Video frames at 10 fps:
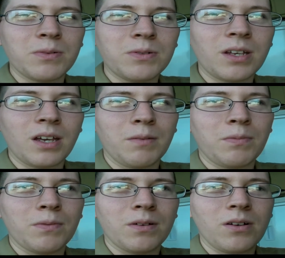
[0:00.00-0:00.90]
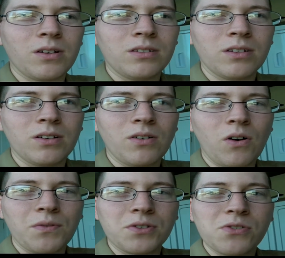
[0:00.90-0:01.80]
boot camp, you know,
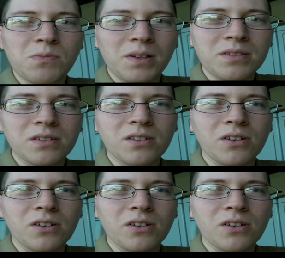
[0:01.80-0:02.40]
over two months ago.